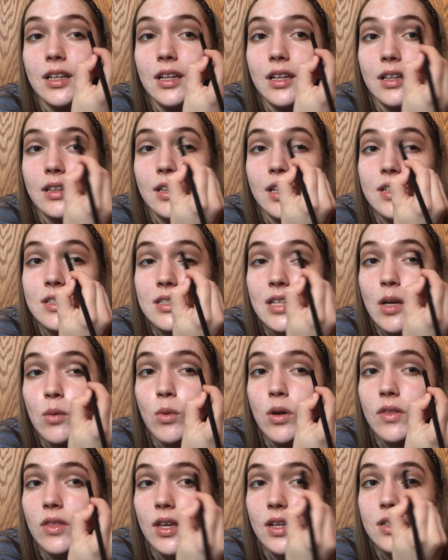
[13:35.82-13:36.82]
And like same
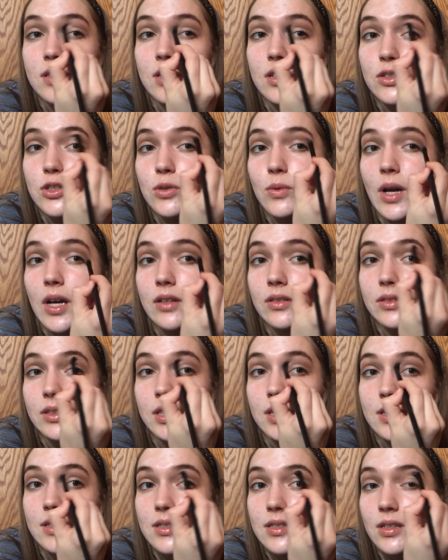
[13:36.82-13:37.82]
with like
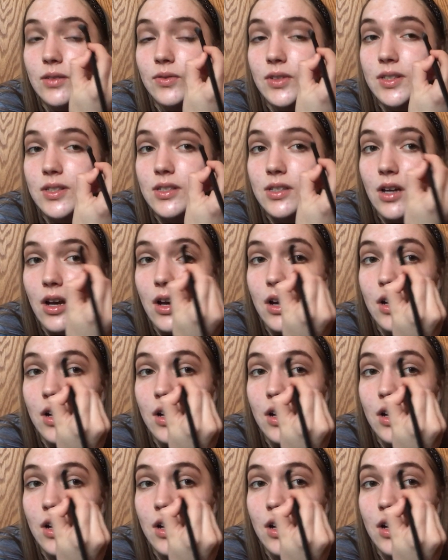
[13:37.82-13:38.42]
sexuality and stuff. That's